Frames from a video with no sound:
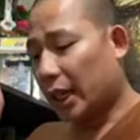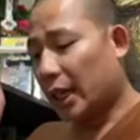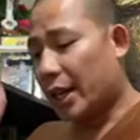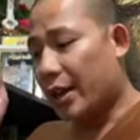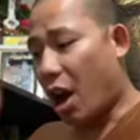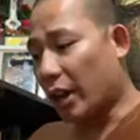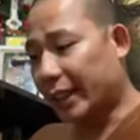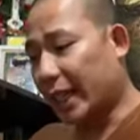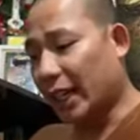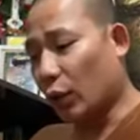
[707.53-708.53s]

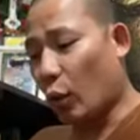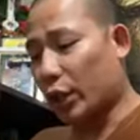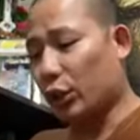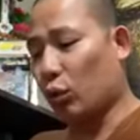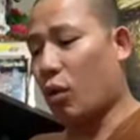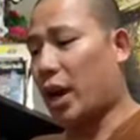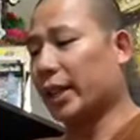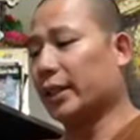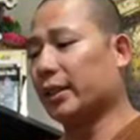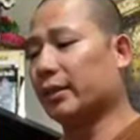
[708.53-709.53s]
not getting what you
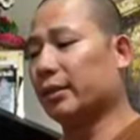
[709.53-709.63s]
want